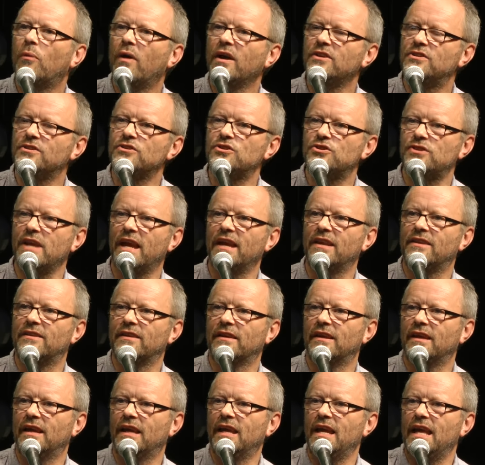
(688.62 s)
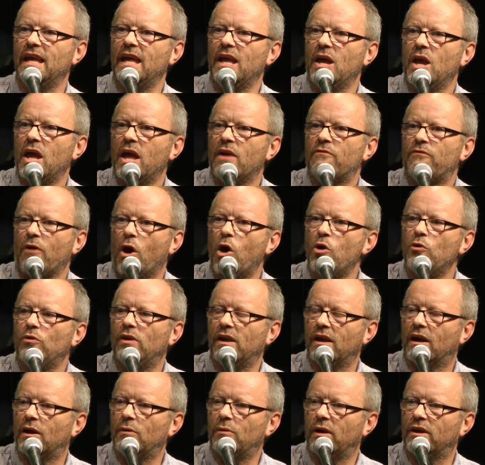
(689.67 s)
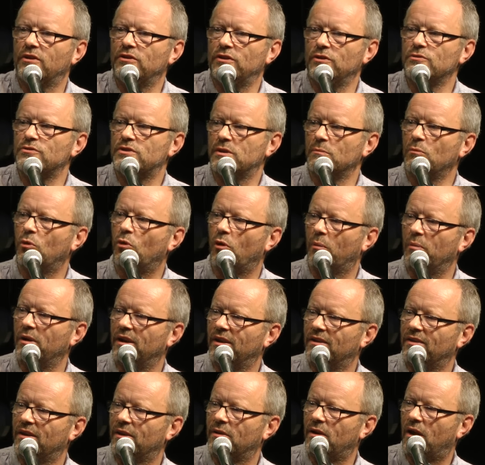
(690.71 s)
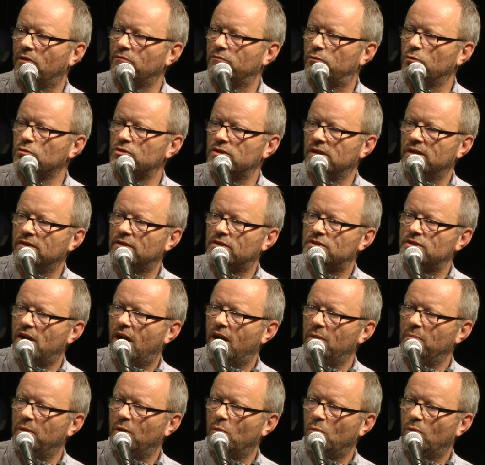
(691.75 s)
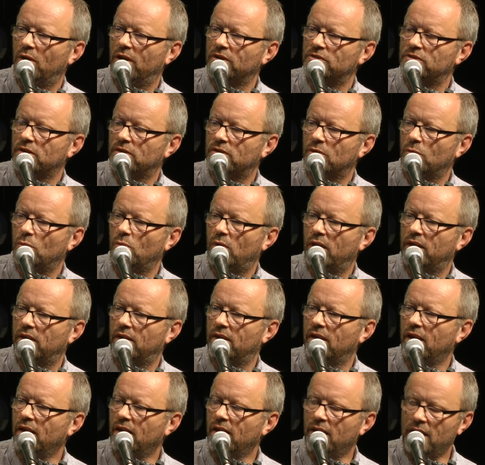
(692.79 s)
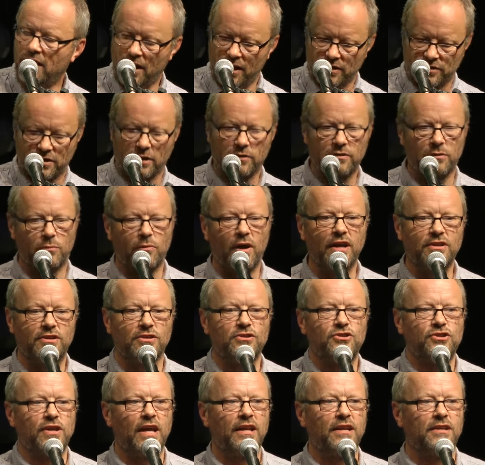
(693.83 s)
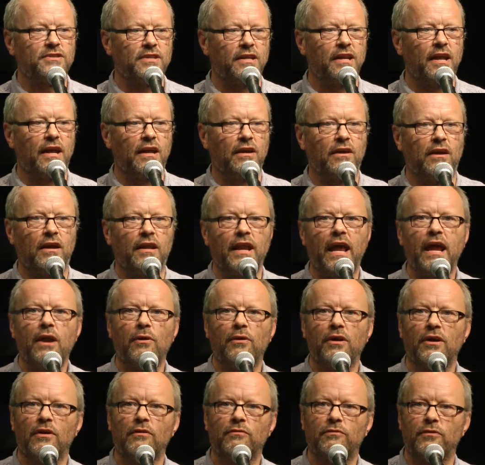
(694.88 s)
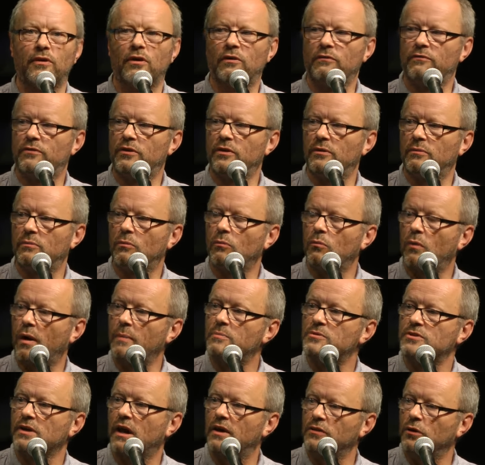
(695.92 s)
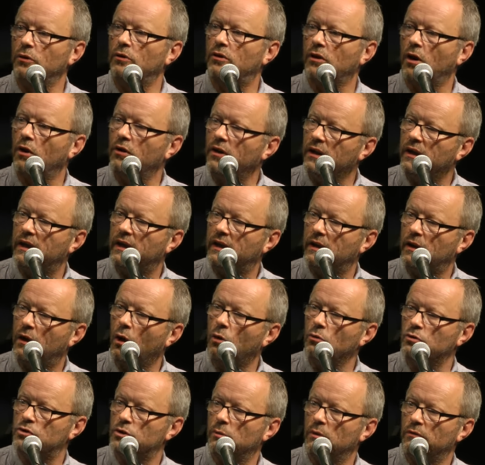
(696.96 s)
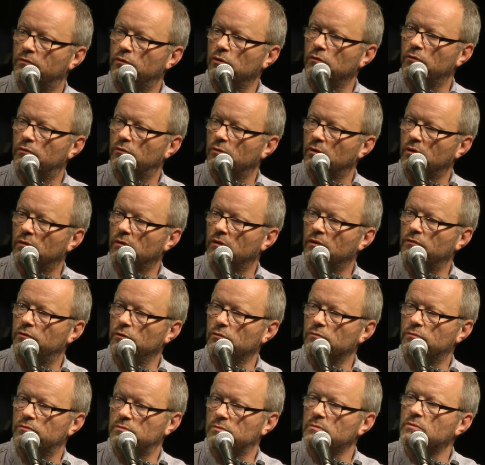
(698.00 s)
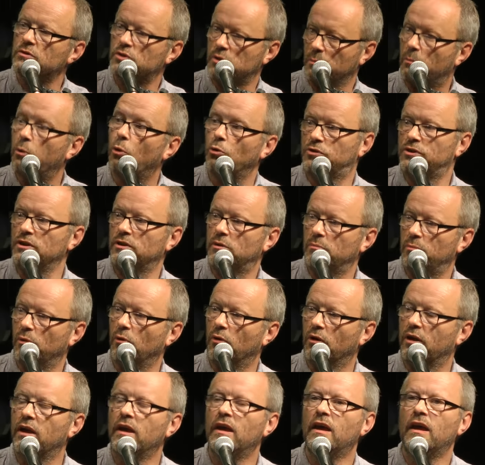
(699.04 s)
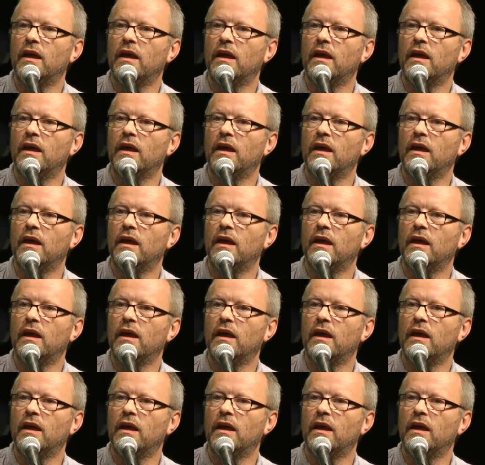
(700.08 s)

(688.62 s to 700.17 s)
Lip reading: the Writer's Shed, if only I had used it more. I mean, unfortunately, the timing worked so that the Writer's Shed is an area of the website that you can only go to if you've supported the book.